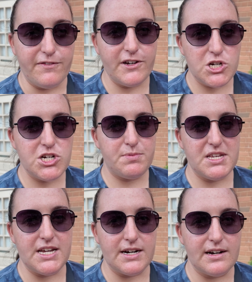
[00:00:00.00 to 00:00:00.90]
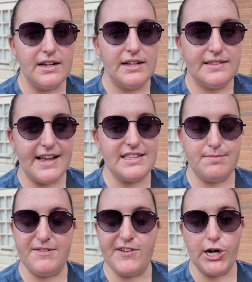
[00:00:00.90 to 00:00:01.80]
the fish and chips here tends
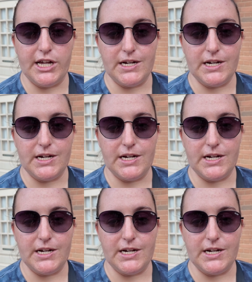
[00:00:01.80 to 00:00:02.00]
to be very